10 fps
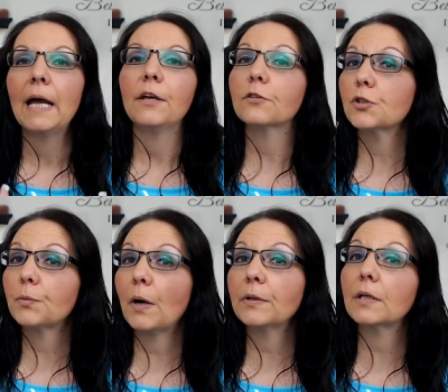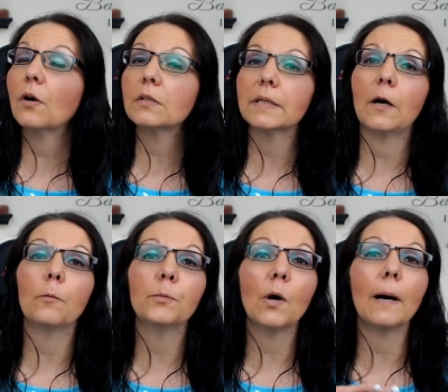Your surrounding can also
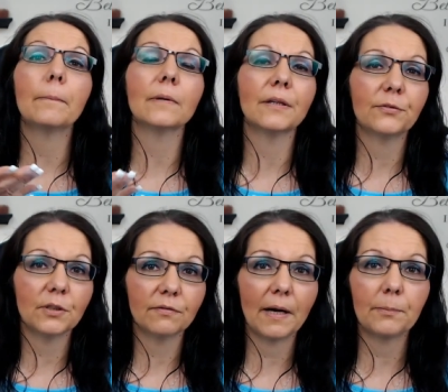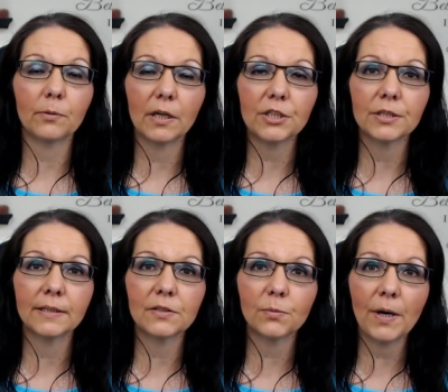help you uplift your vibration
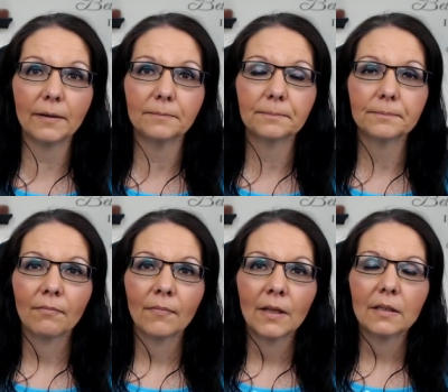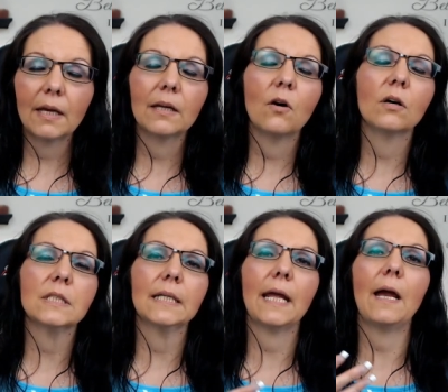as well. That can
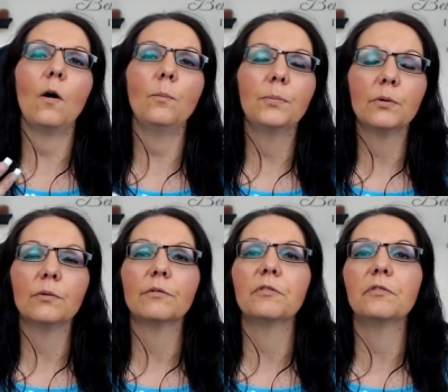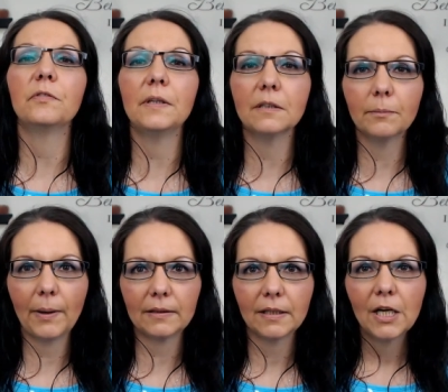also help you feel
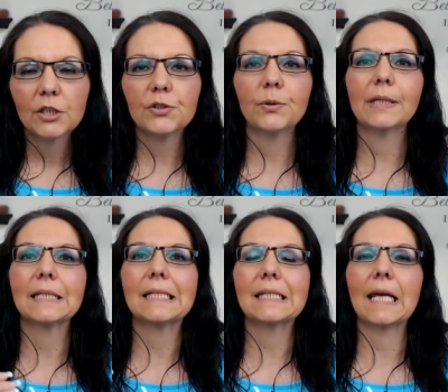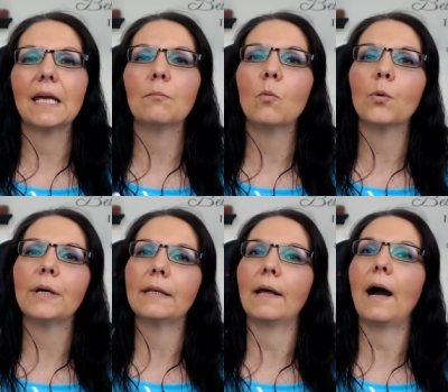better so you can stay more
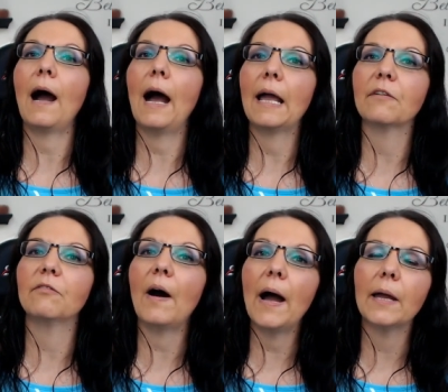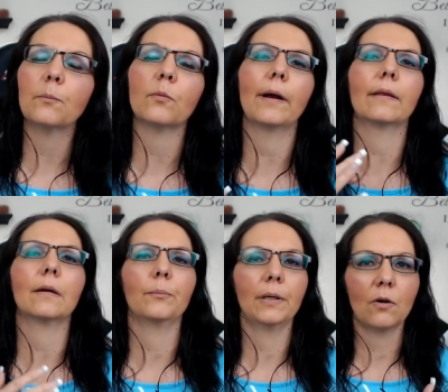in the high vibe rather
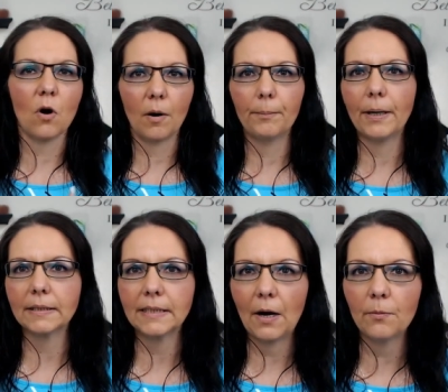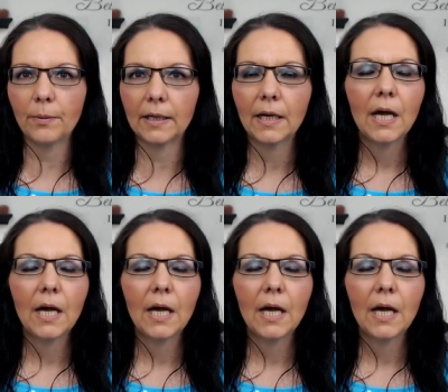than being all bogged down by it.